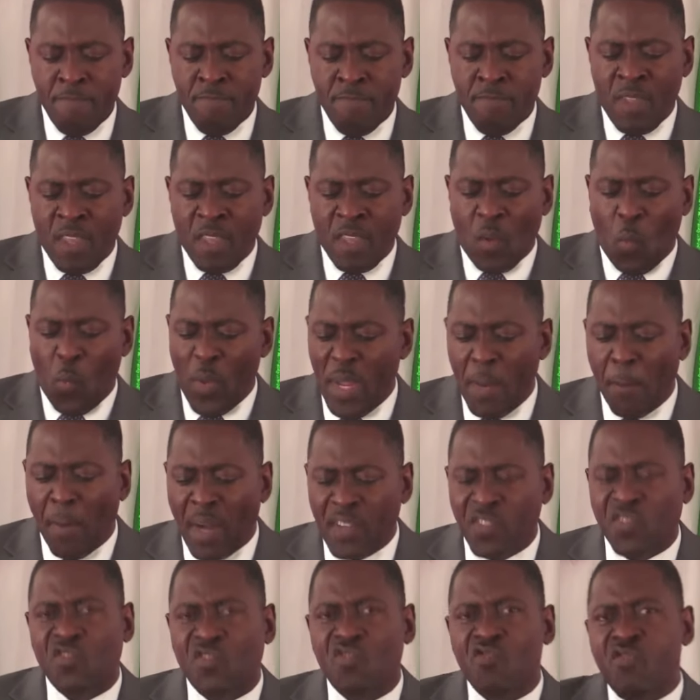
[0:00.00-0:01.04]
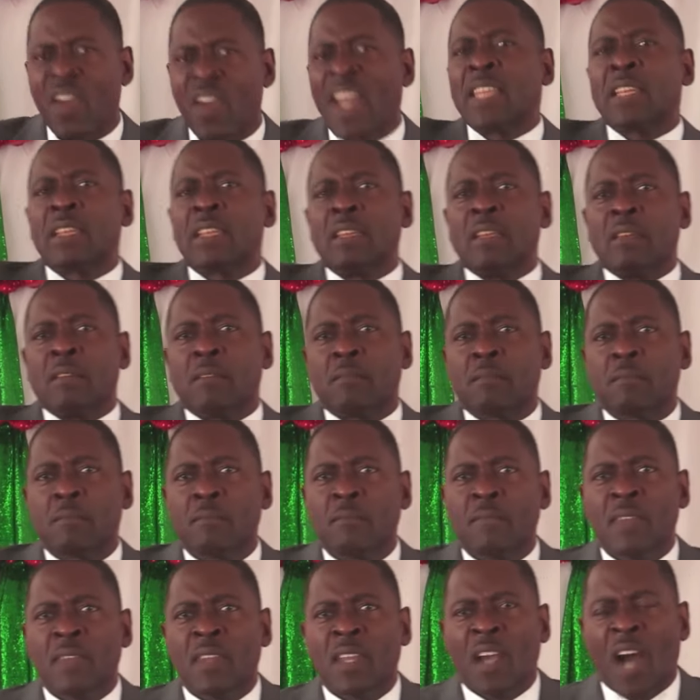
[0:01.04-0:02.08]
We must strengthen
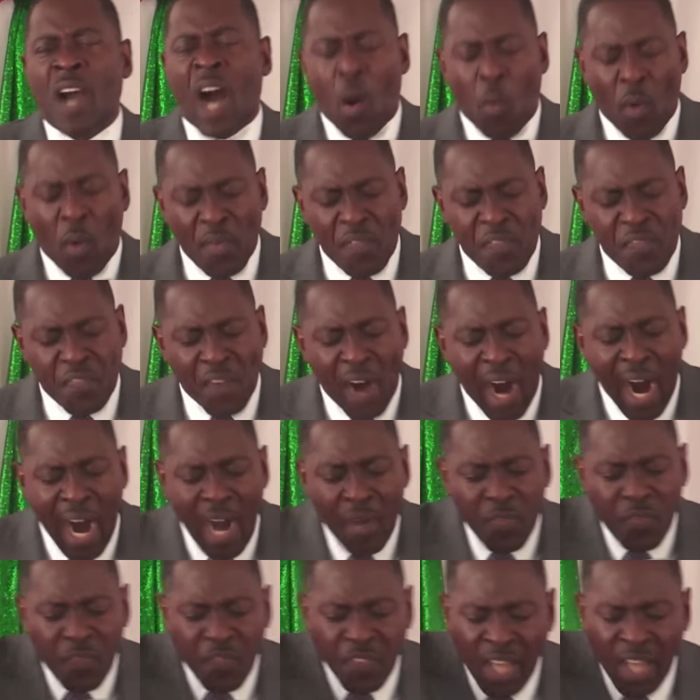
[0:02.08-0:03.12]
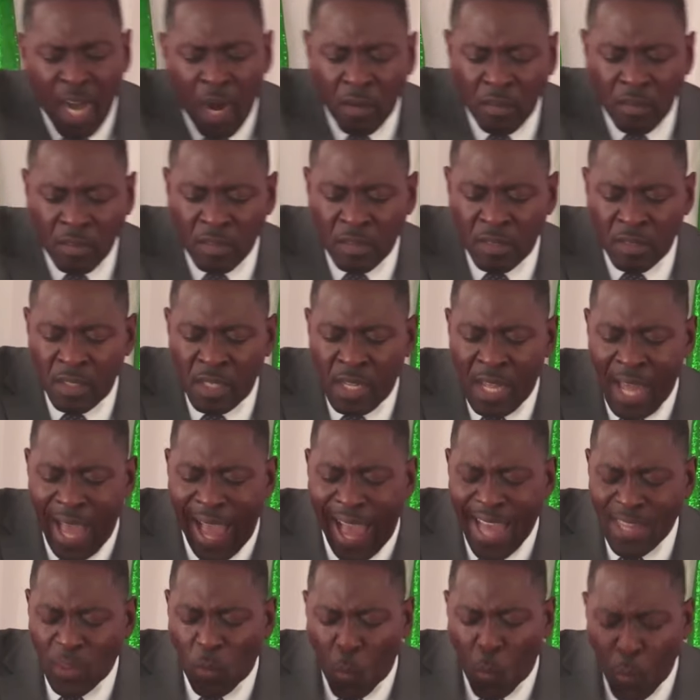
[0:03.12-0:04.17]
our far-flung
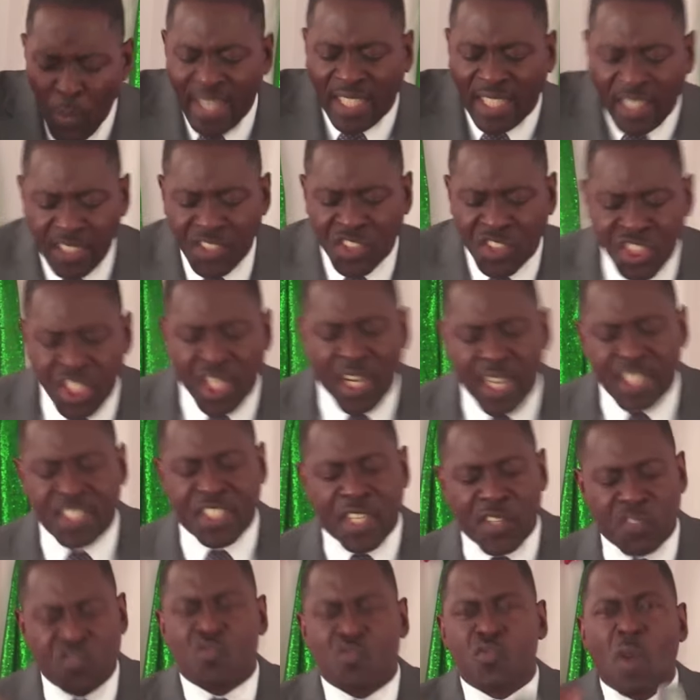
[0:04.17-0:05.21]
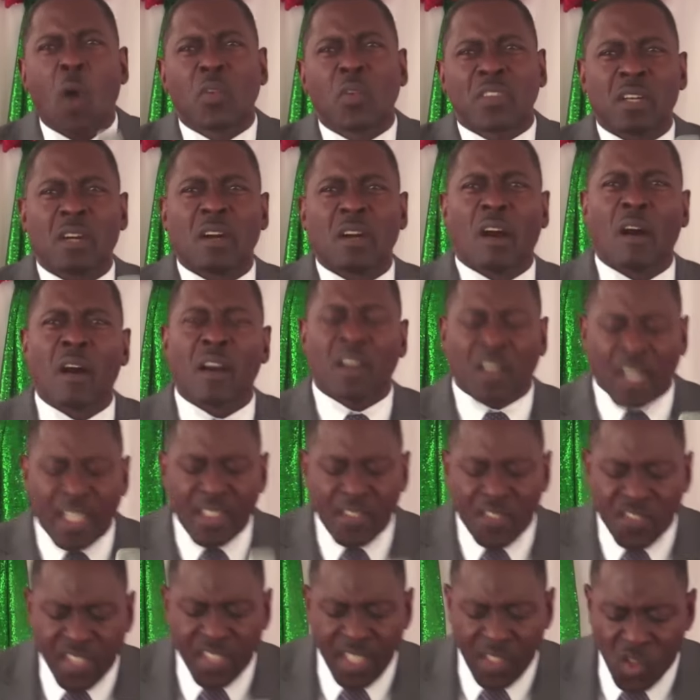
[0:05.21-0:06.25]
and weaker churches throughout our
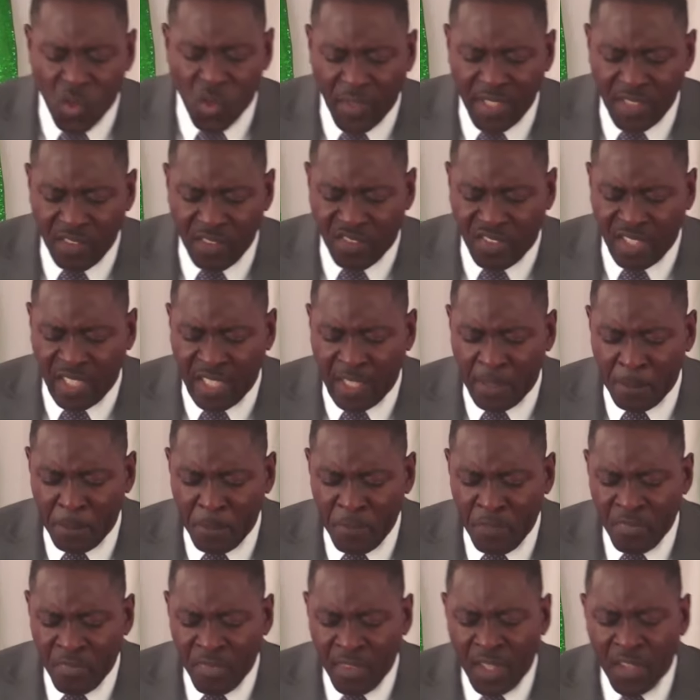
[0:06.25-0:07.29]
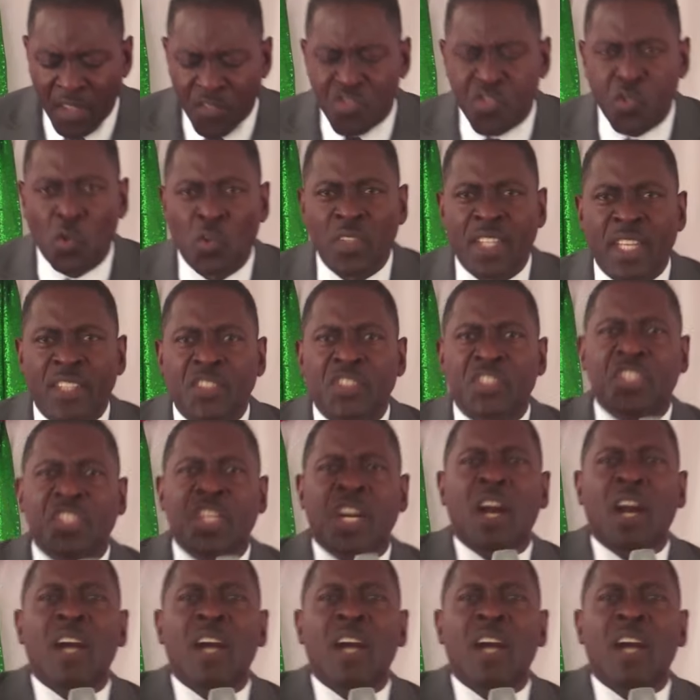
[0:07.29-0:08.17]
constituency through the church